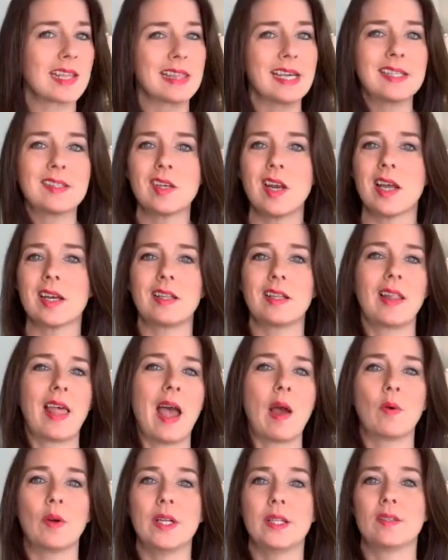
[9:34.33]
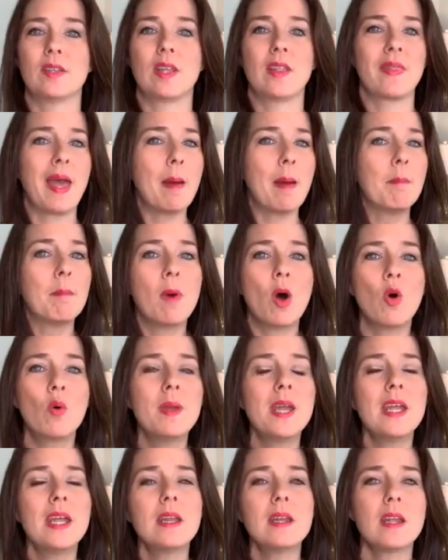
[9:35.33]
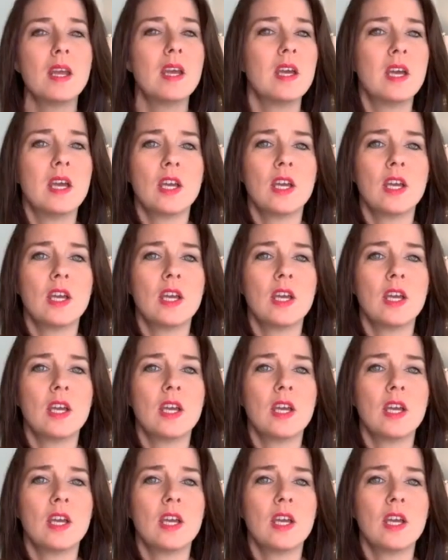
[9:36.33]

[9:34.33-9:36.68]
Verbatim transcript: Like, that's not allowance. In that moment,